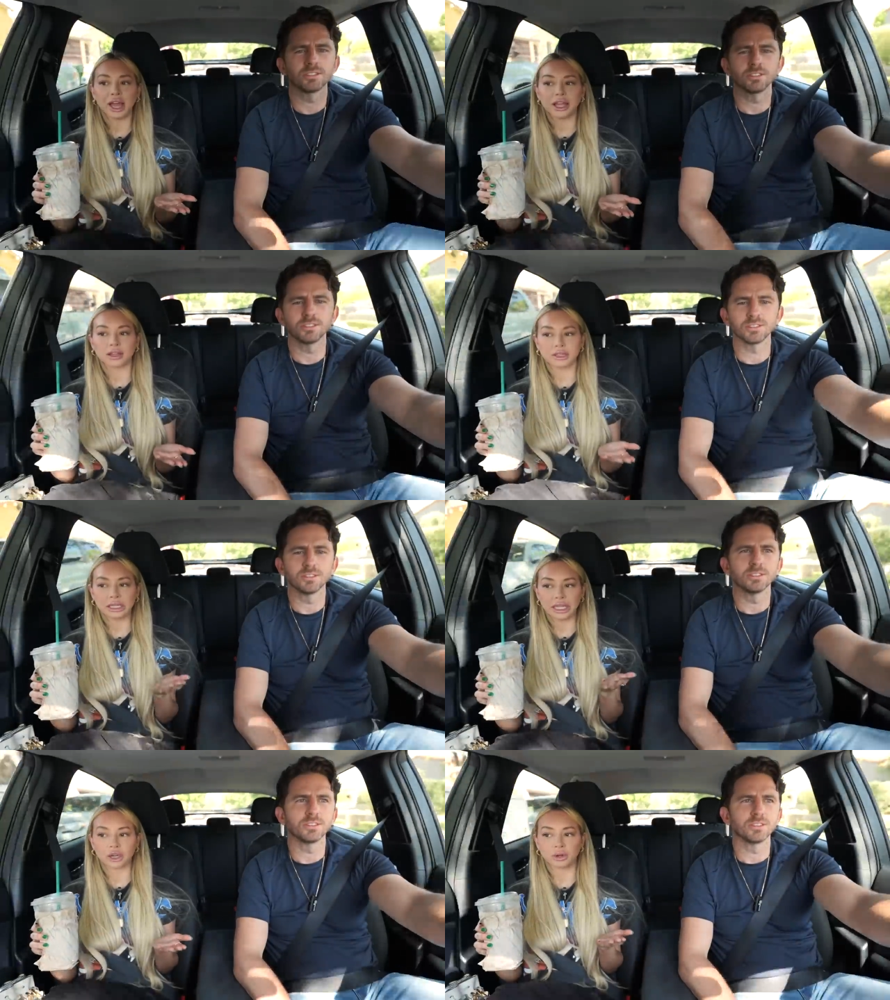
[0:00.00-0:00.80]
Speaker 1: like
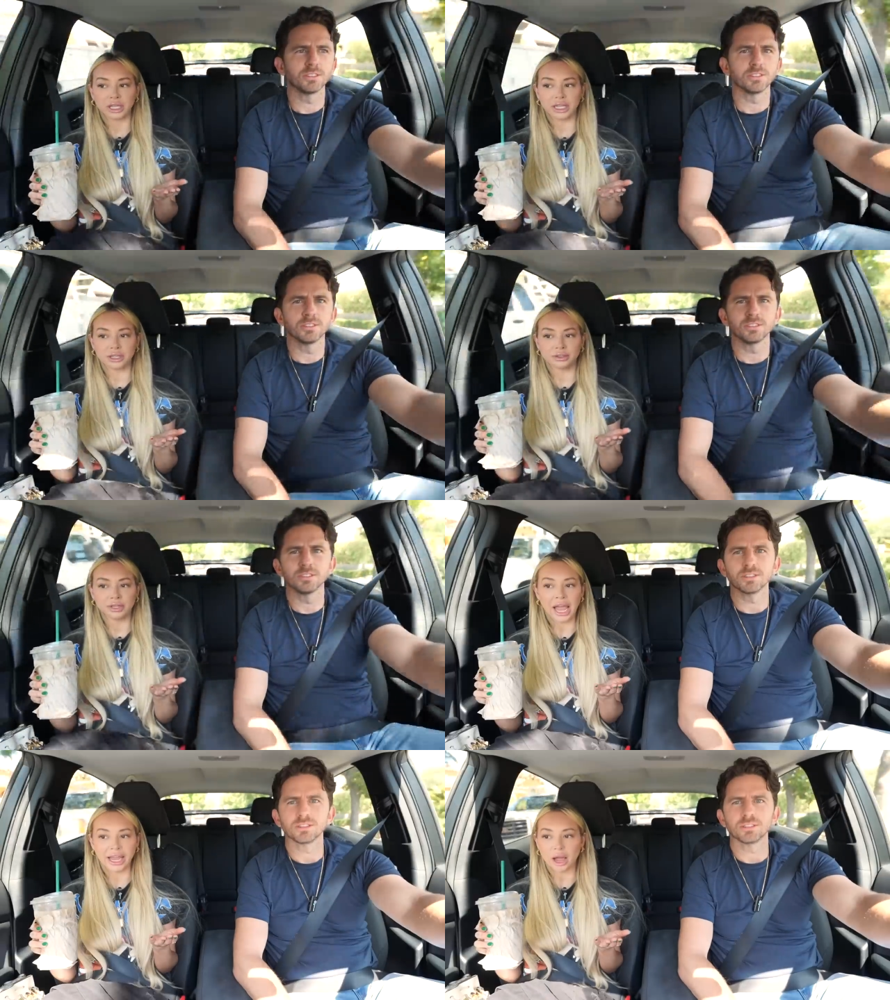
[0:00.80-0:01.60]
literally
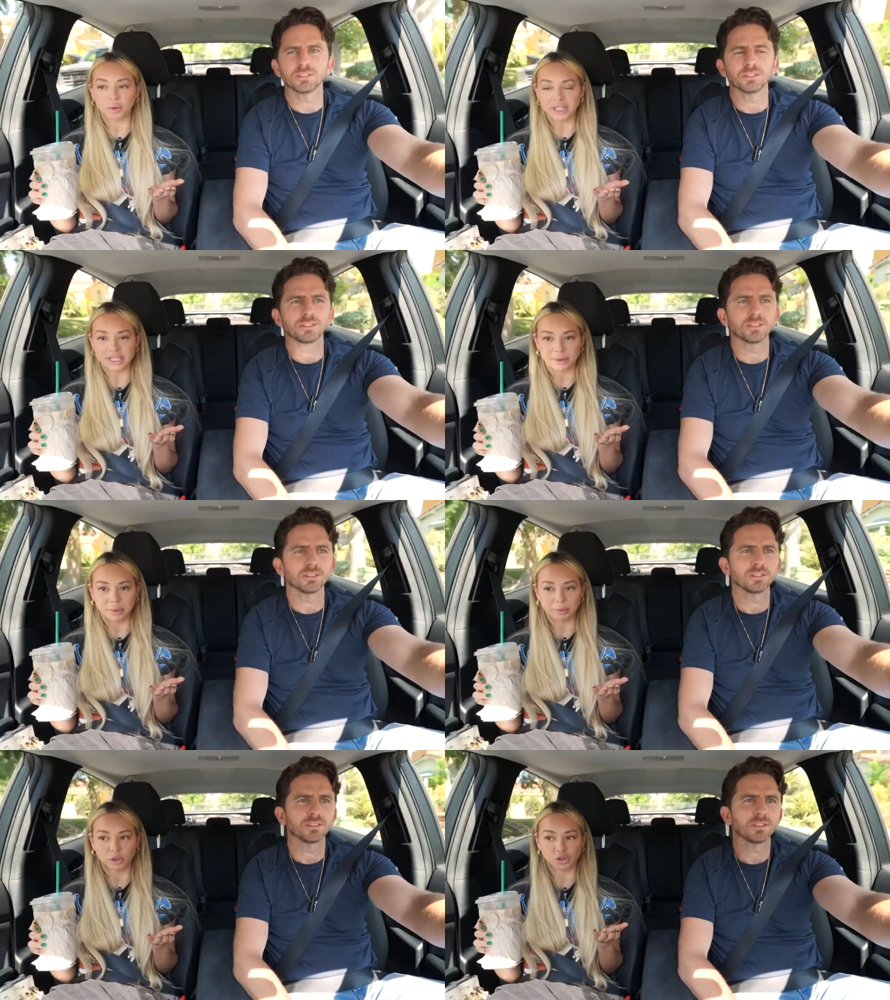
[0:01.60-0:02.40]
hang out with the same
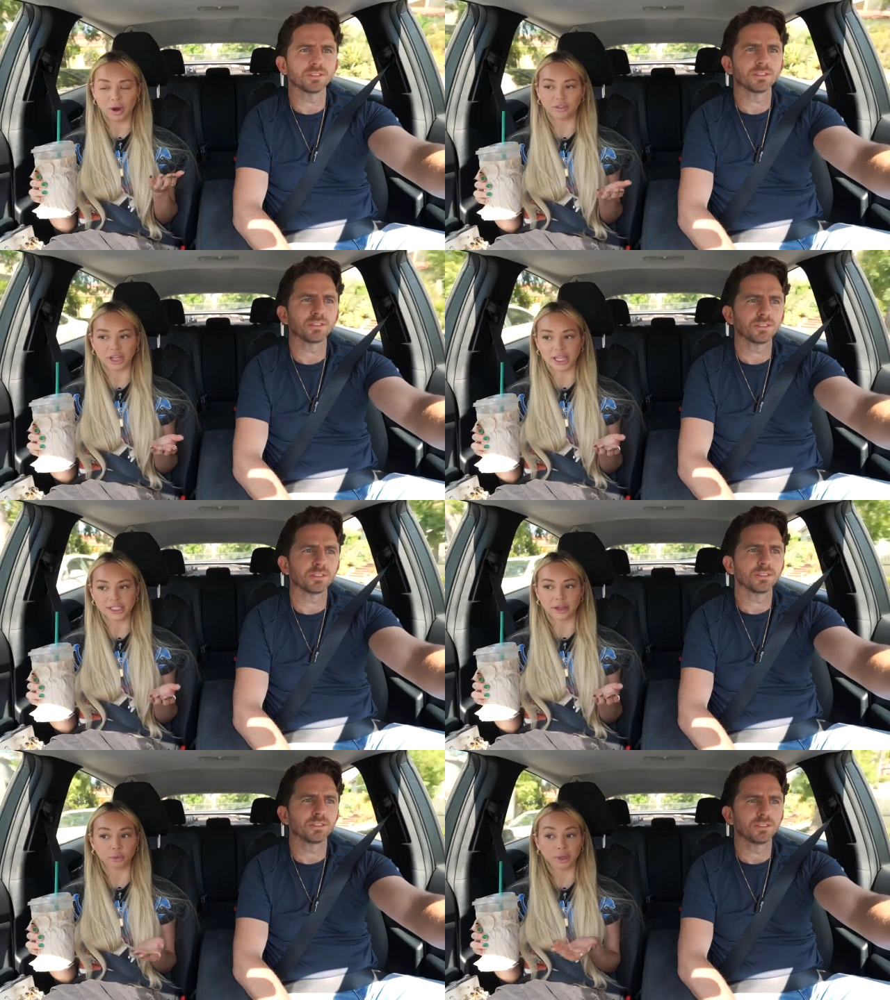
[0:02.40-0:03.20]
people, do everything
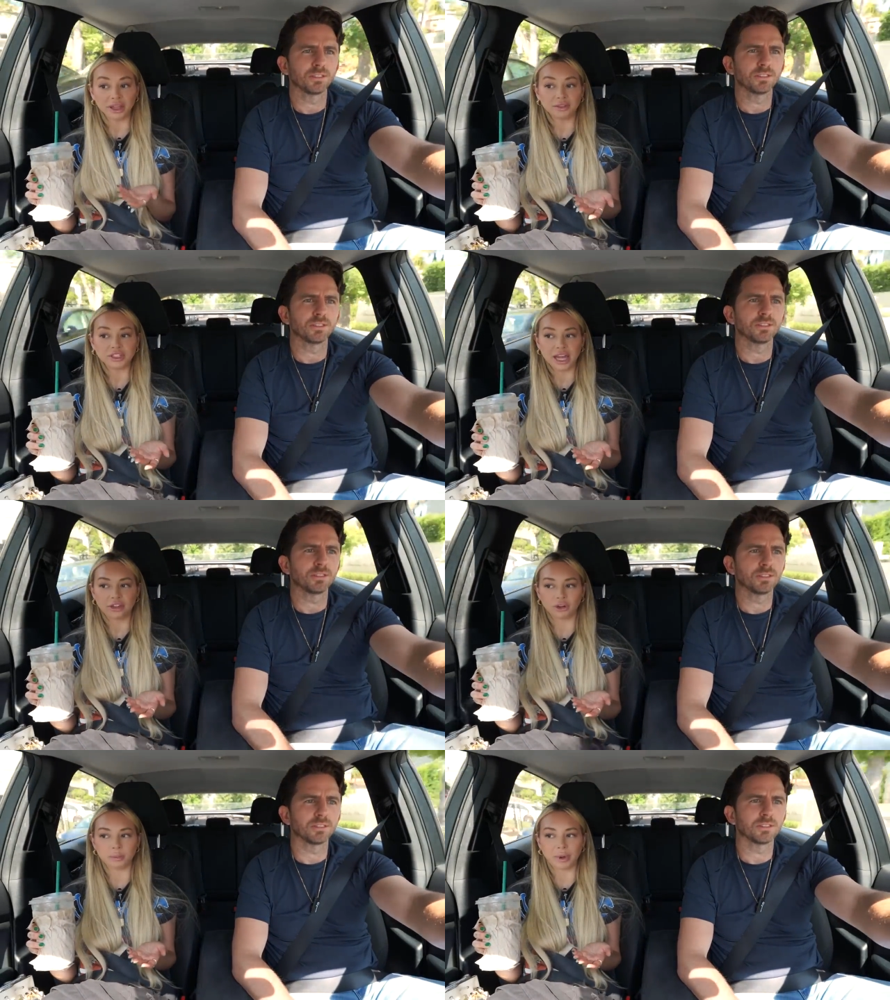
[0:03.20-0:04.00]
together. We live
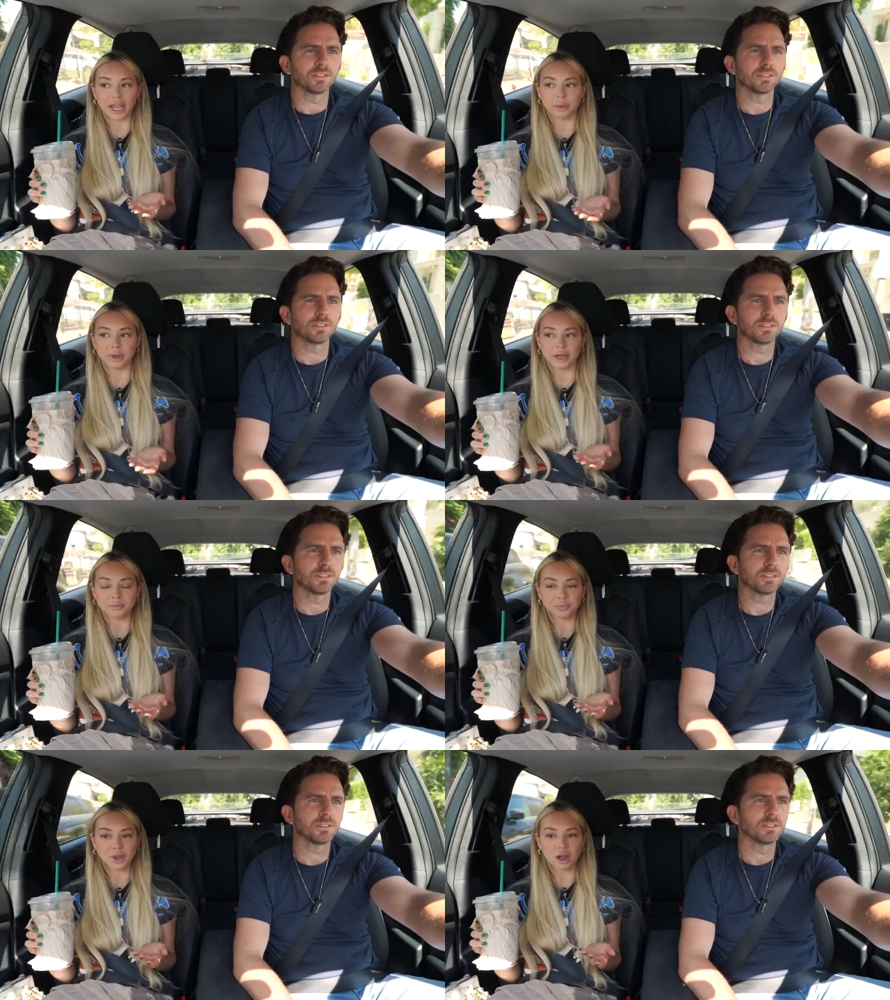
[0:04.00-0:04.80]
together in Miami.
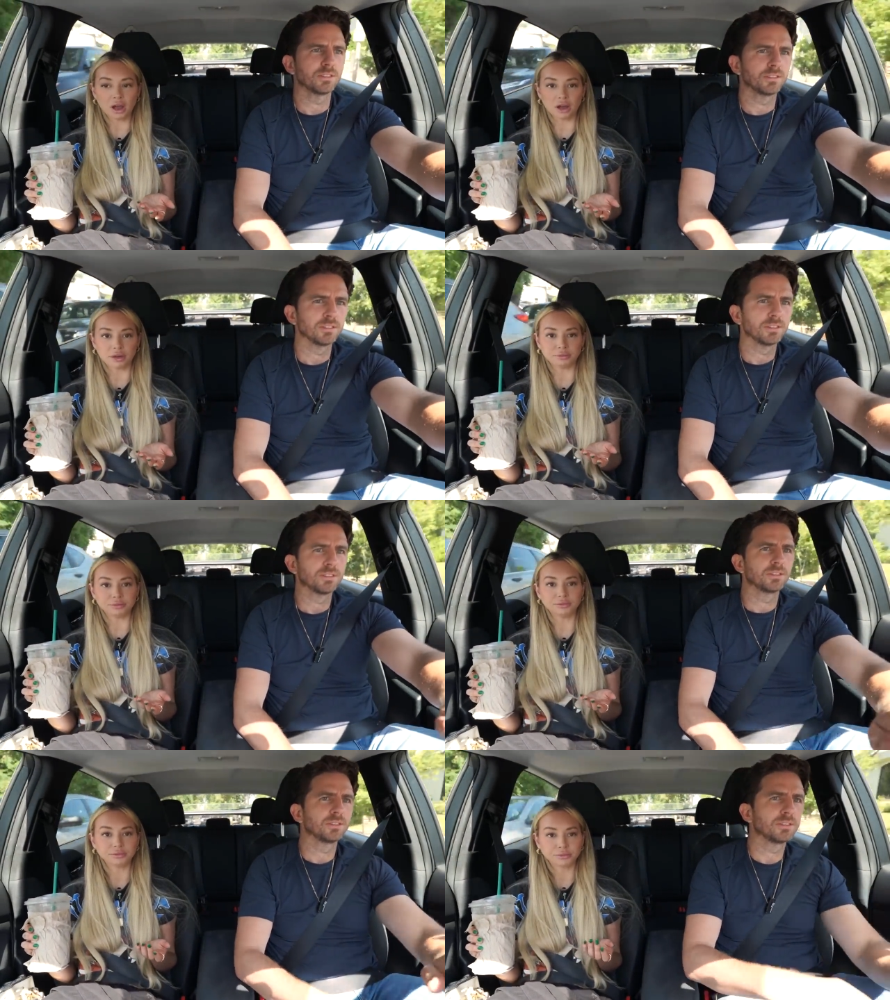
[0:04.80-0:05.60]
Um,
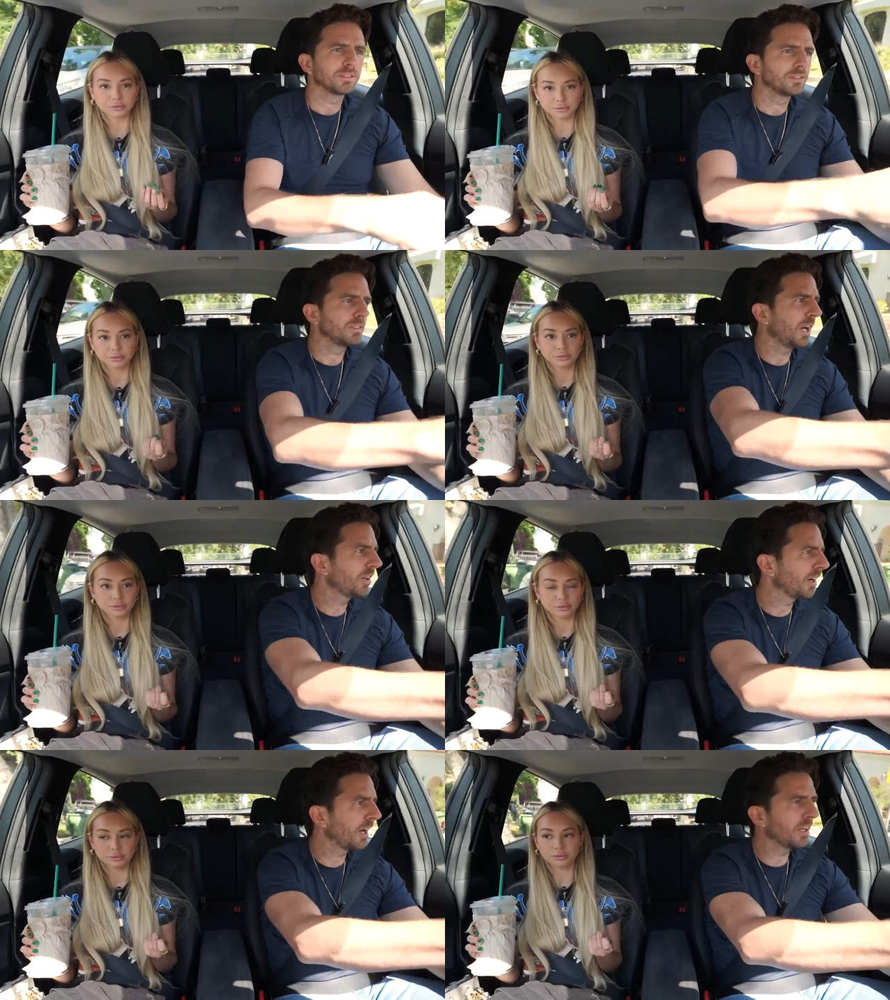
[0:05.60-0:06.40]
Speaker 2: yeah,
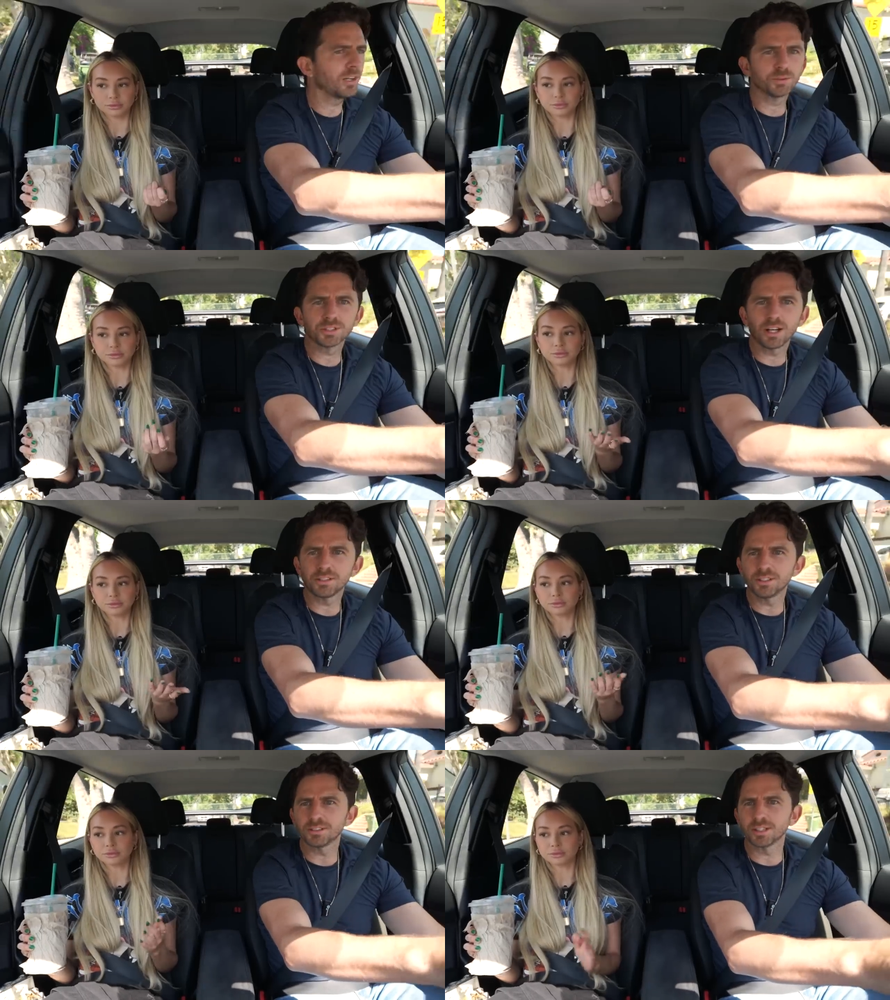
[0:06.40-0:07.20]
you're hanging out with Scott
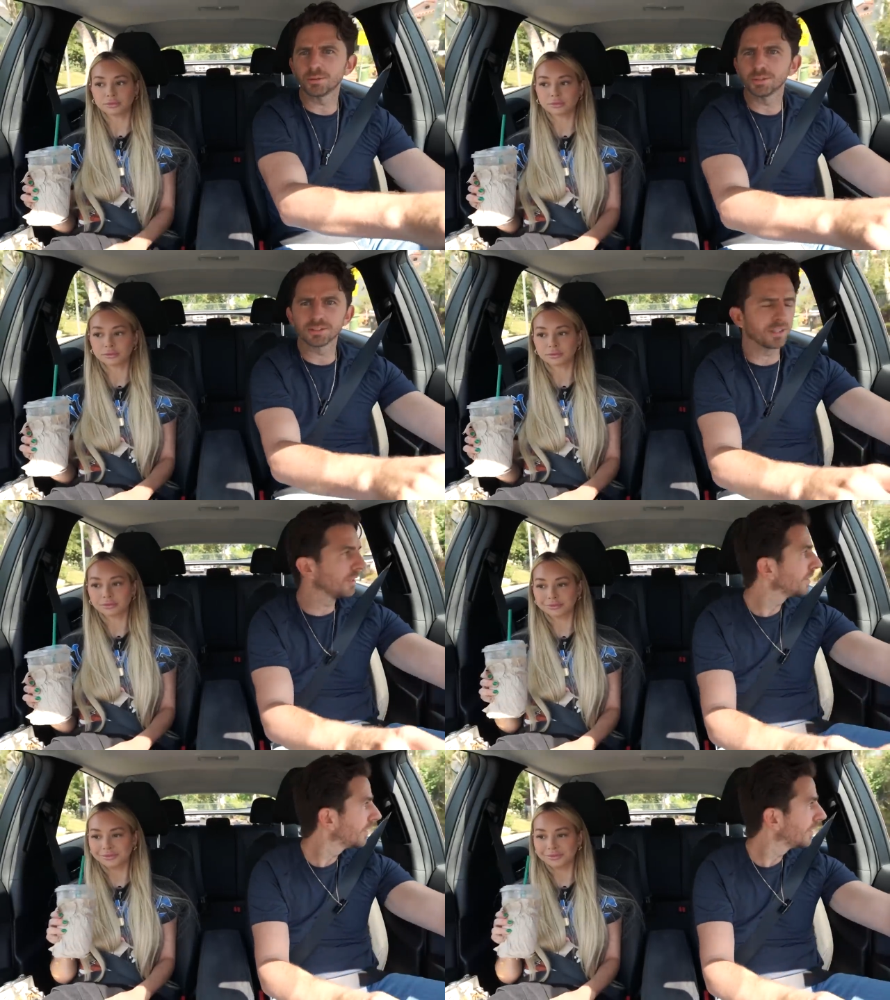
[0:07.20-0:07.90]
Disick. We saw.